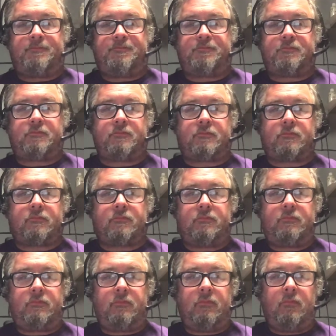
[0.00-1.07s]

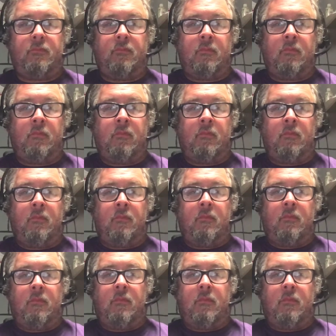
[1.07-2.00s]
No one is speaking in this clip.